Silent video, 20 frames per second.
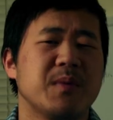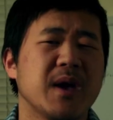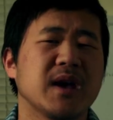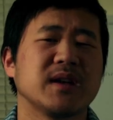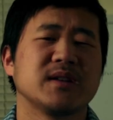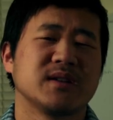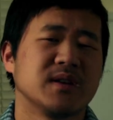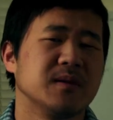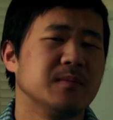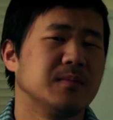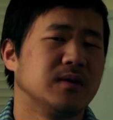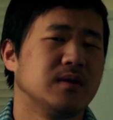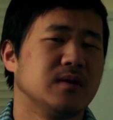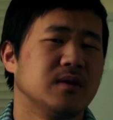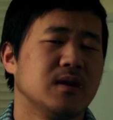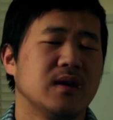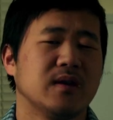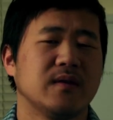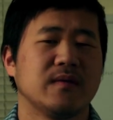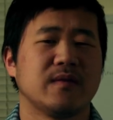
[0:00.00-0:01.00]
big
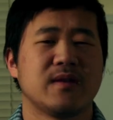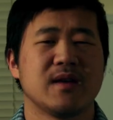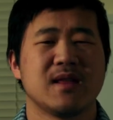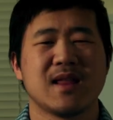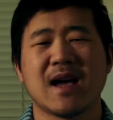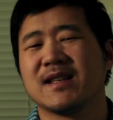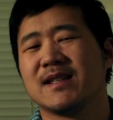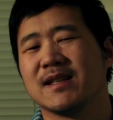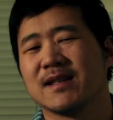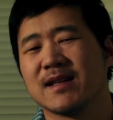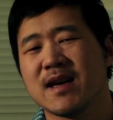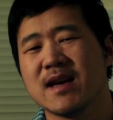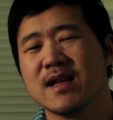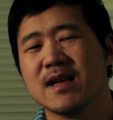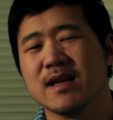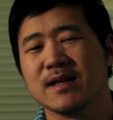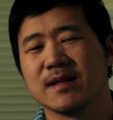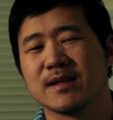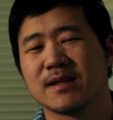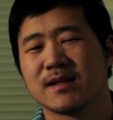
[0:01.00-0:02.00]
symbol of the
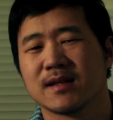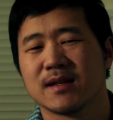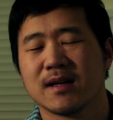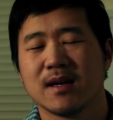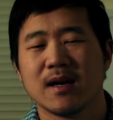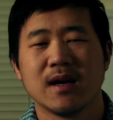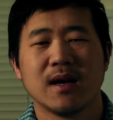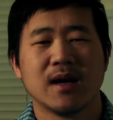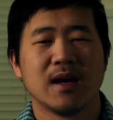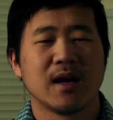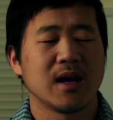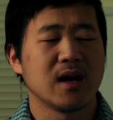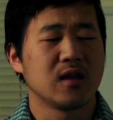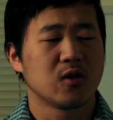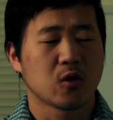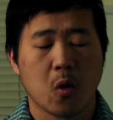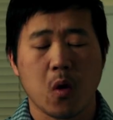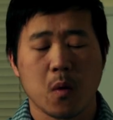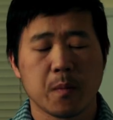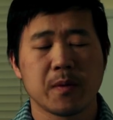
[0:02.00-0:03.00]
1980s. In
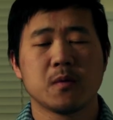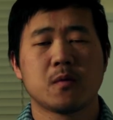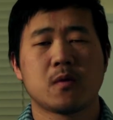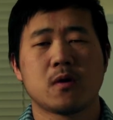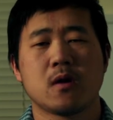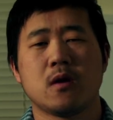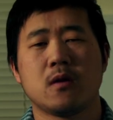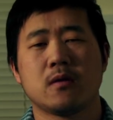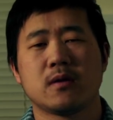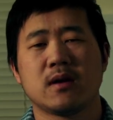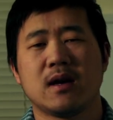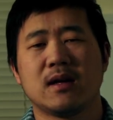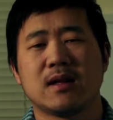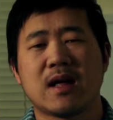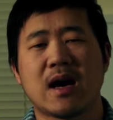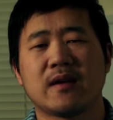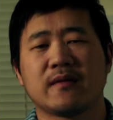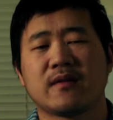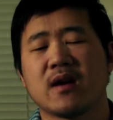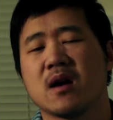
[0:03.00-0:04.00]
the corporate world, a
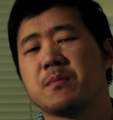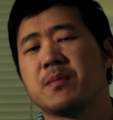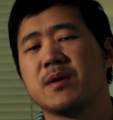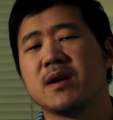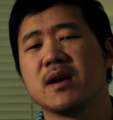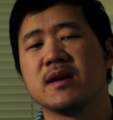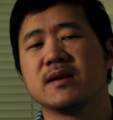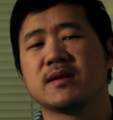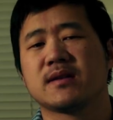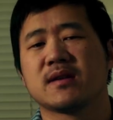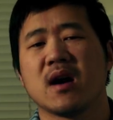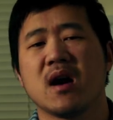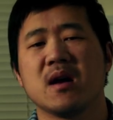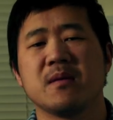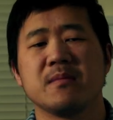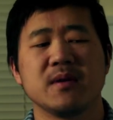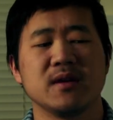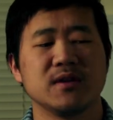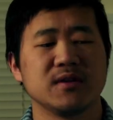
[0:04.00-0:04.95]
lot of companies come